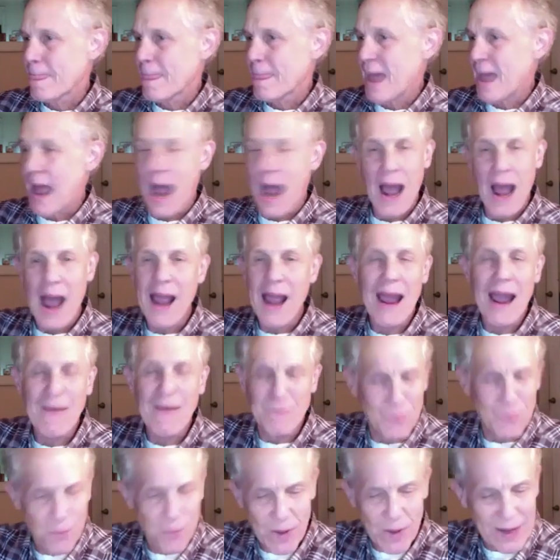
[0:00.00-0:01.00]
I
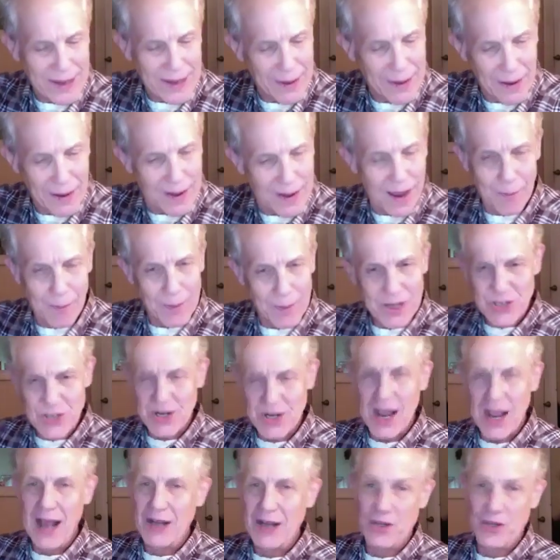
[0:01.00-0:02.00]
have really not much
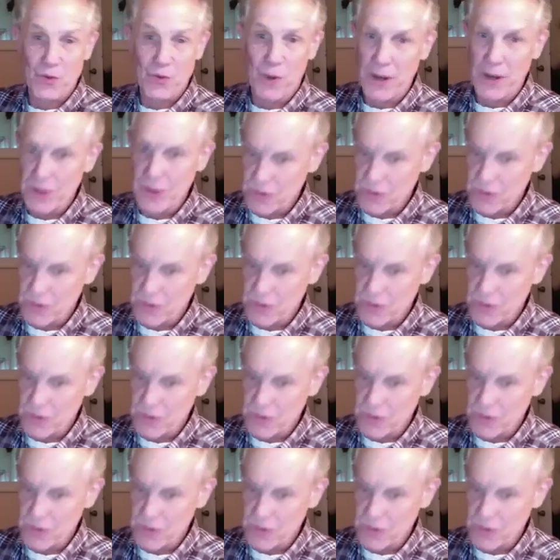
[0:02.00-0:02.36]
to add to what you